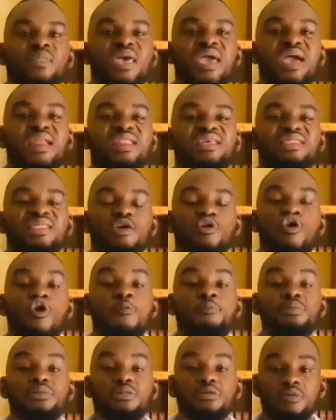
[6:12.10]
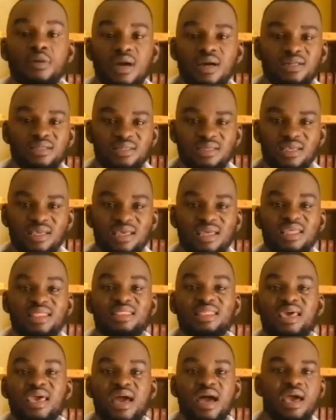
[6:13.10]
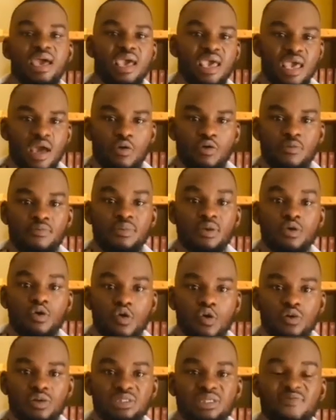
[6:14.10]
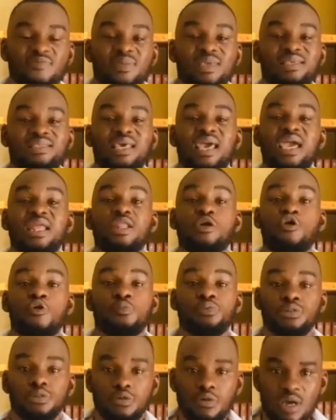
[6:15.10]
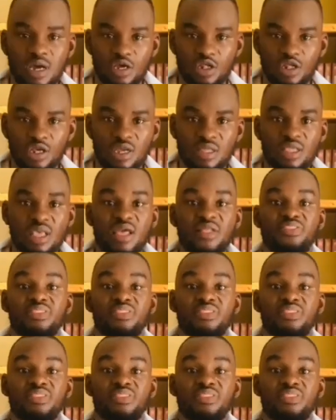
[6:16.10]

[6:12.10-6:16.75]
anything obstructing their airway, because if there's any obstruction,